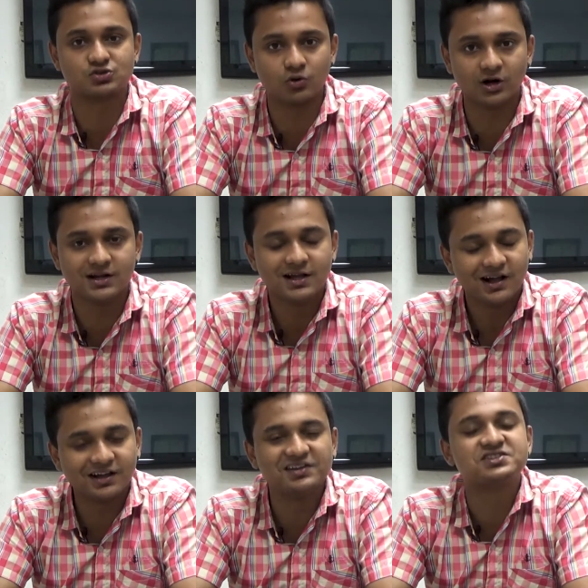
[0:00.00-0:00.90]
squad
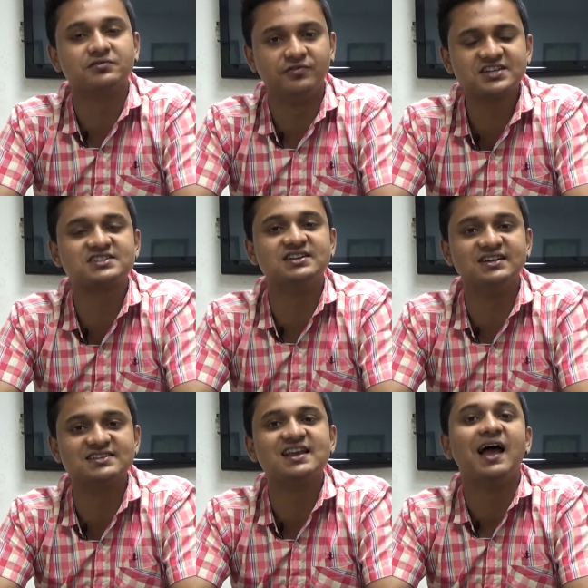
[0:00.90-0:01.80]
against West
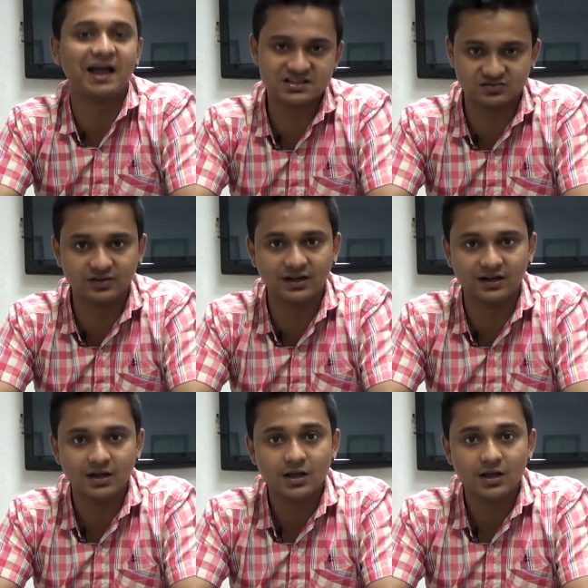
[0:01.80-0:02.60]
Indies as well.